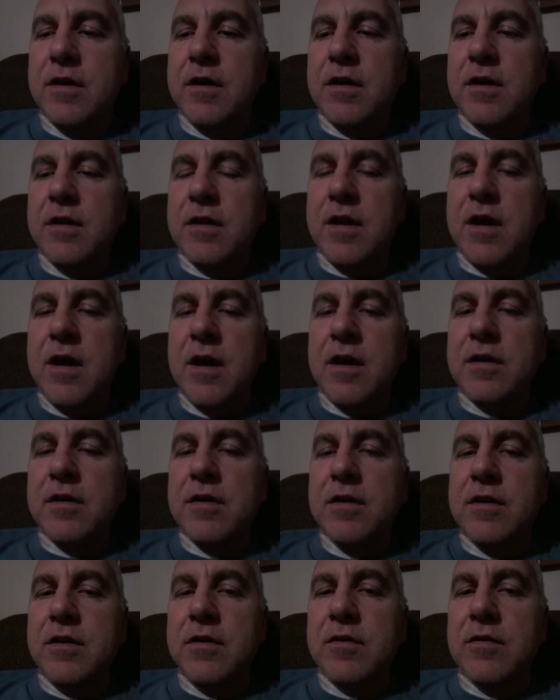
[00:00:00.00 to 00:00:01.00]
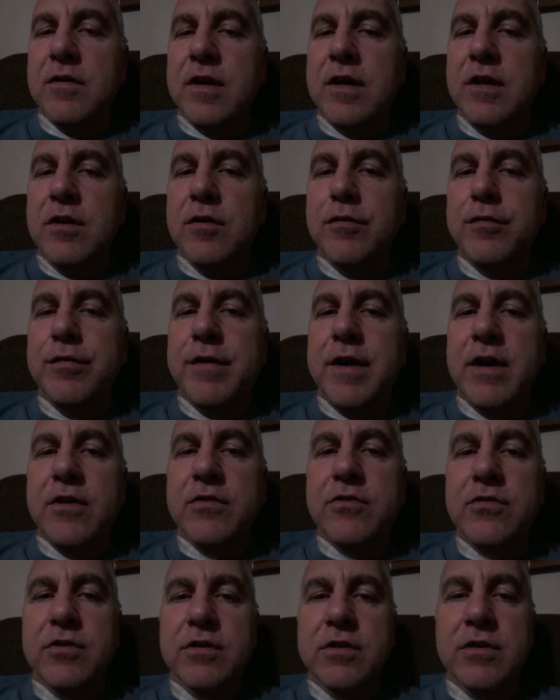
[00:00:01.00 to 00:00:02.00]
a lot, to heal
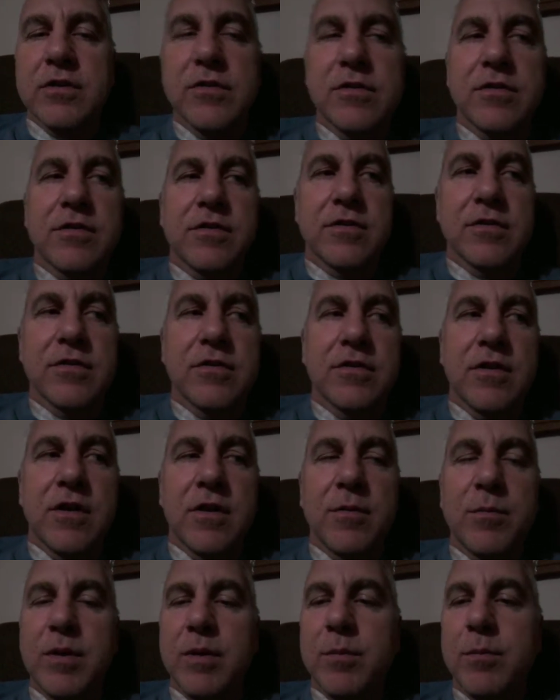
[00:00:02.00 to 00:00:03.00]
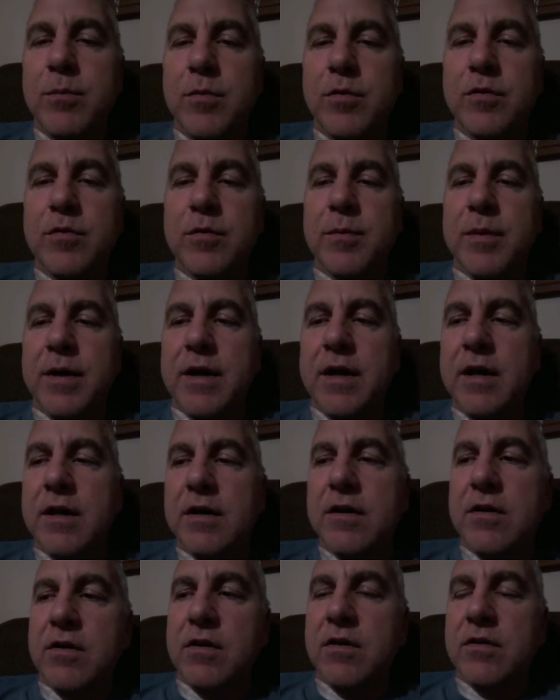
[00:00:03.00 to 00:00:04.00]
faster, because not be moving my head
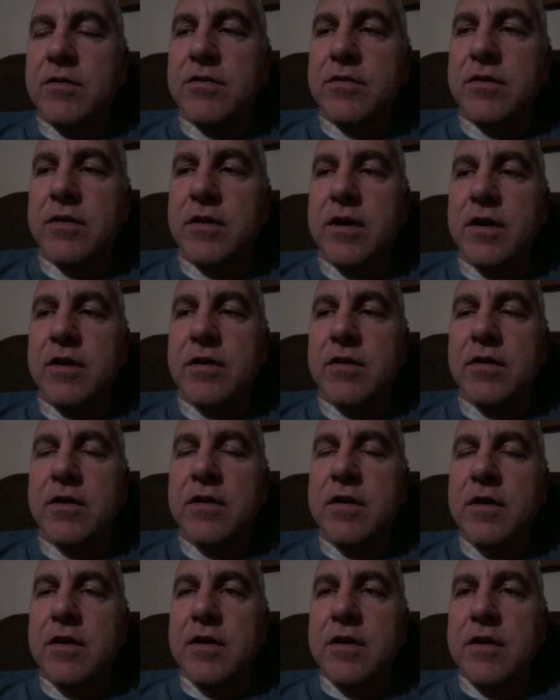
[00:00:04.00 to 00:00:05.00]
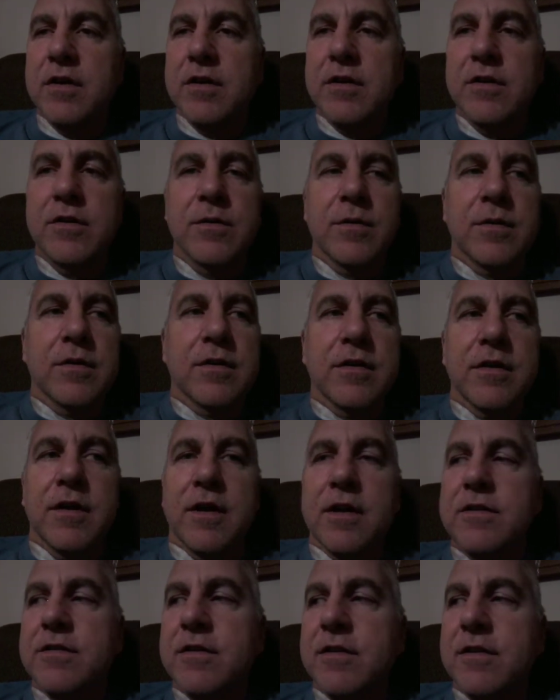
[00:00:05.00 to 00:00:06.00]
constantly or doing
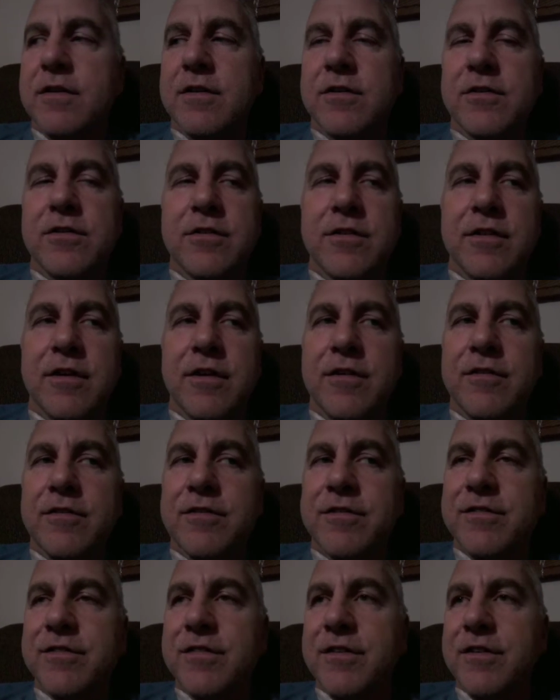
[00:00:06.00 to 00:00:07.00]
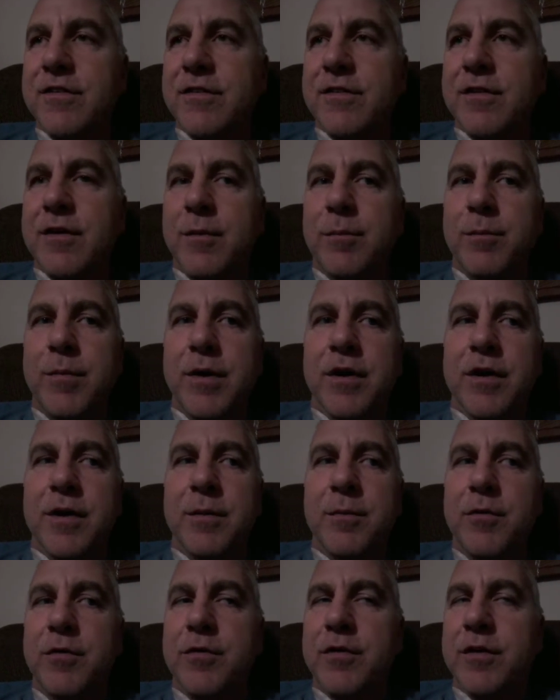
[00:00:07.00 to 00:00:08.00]
lots of this stuff. I'm barely
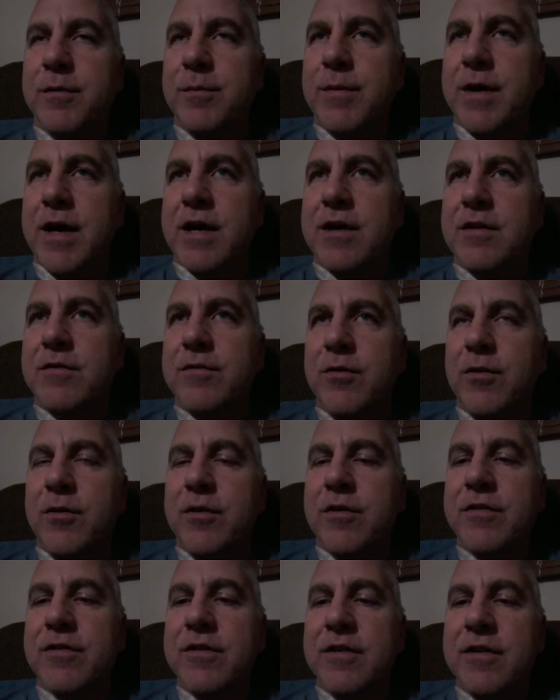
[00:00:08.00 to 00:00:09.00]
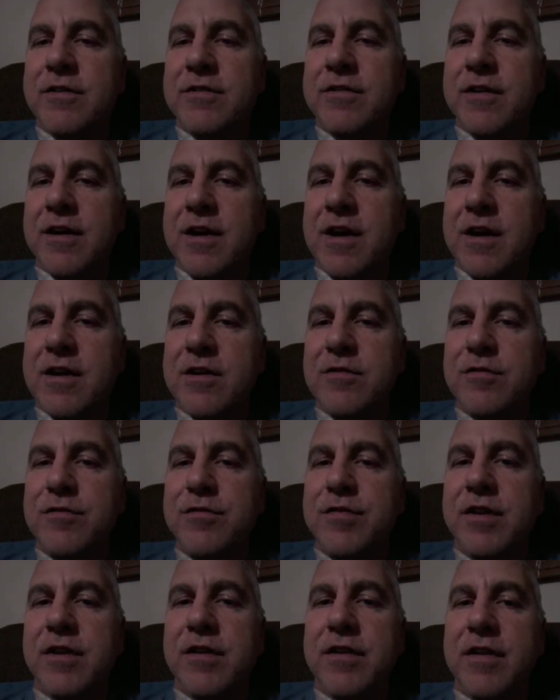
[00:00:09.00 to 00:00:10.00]
moving it back and forth, and it's like I can
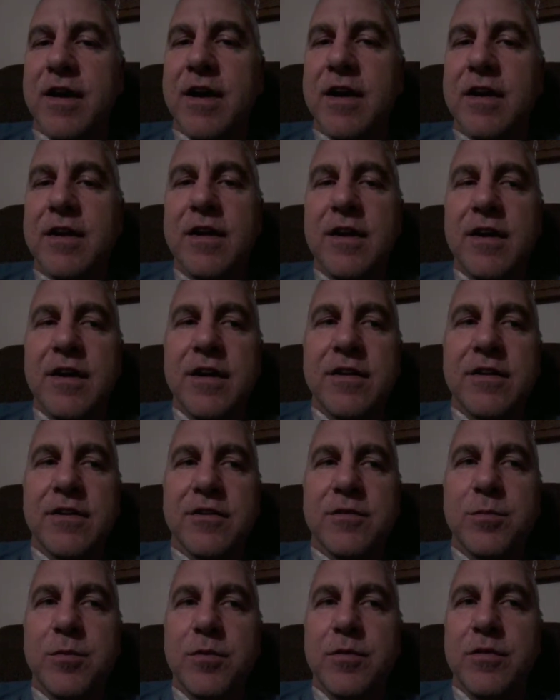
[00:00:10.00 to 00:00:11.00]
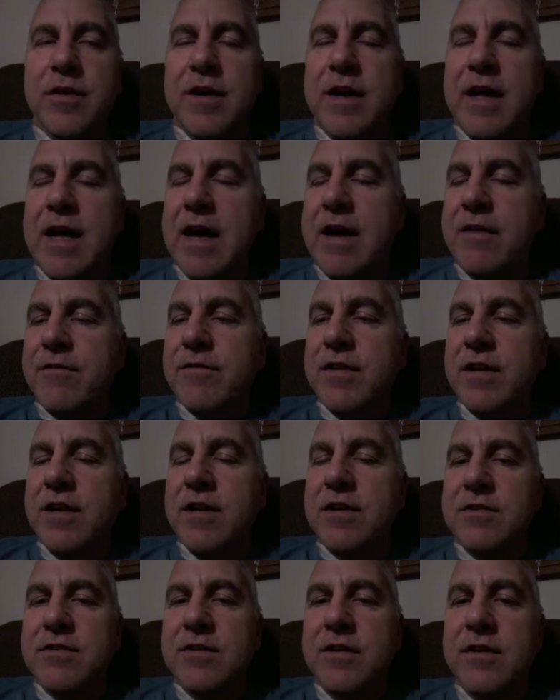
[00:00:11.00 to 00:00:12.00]
feel that just moving it a half an
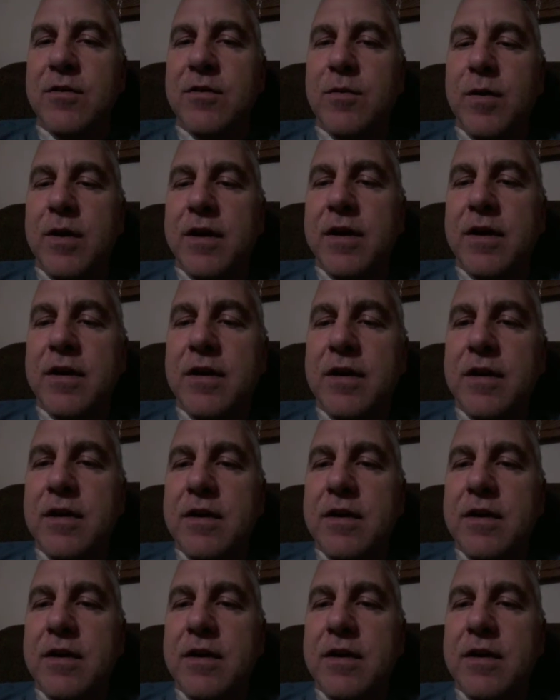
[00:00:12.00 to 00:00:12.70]
inch either way.